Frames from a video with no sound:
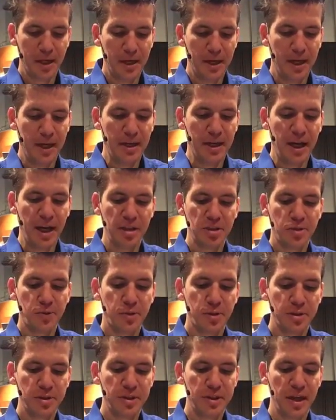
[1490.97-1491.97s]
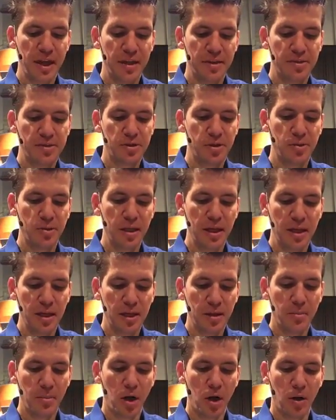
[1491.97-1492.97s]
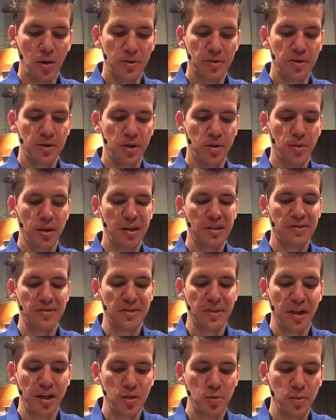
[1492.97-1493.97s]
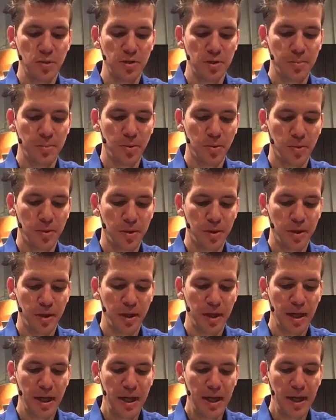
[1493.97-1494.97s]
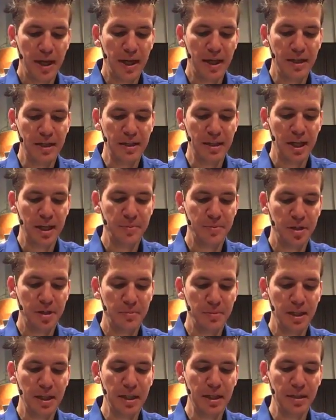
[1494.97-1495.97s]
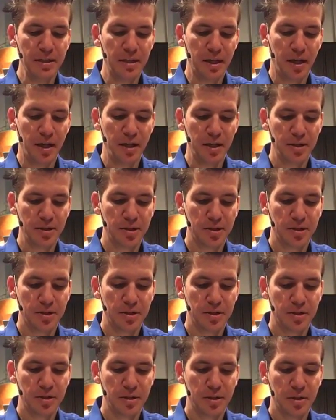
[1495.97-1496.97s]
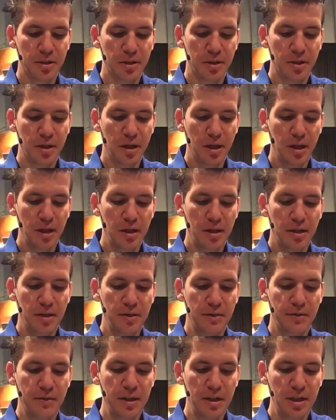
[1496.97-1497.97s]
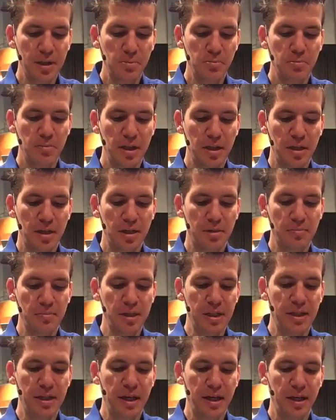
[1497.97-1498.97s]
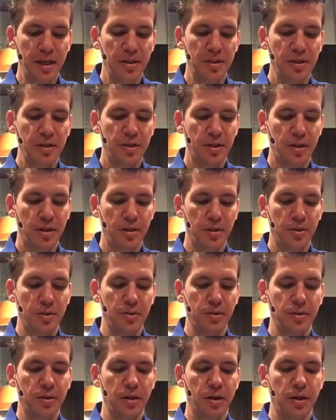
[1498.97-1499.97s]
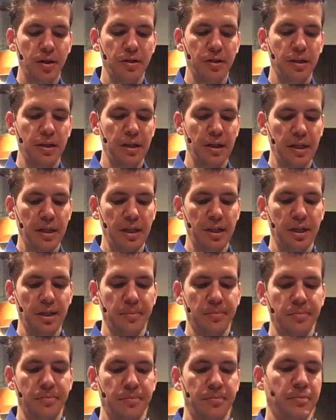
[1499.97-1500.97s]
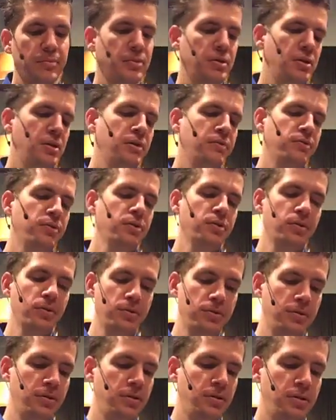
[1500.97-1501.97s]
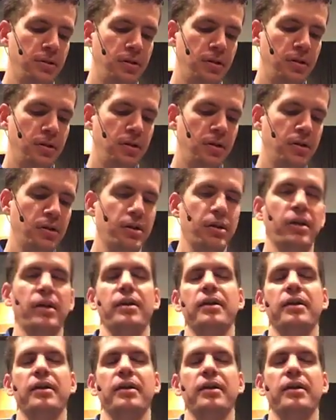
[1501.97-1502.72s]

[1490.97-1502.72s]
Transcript: And as for Seth, to him also a son was born, and he named him Enosh. Then men began to call on the name of the Lord. Okay.